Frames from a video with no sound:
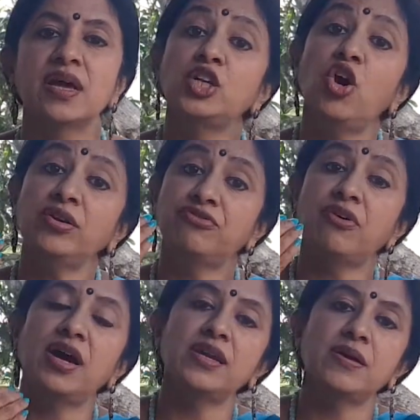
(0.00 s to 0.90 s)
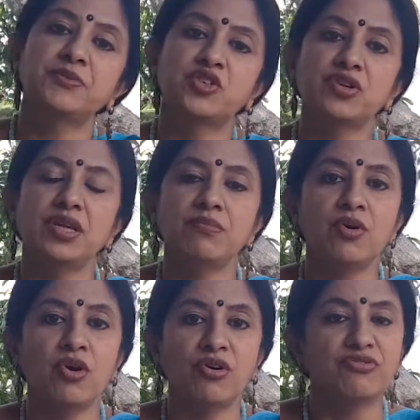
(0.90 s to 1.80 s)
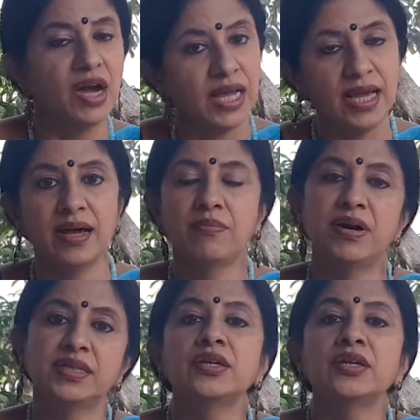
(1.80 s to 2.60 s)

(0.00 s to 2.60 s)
not far upstream of Allahabad.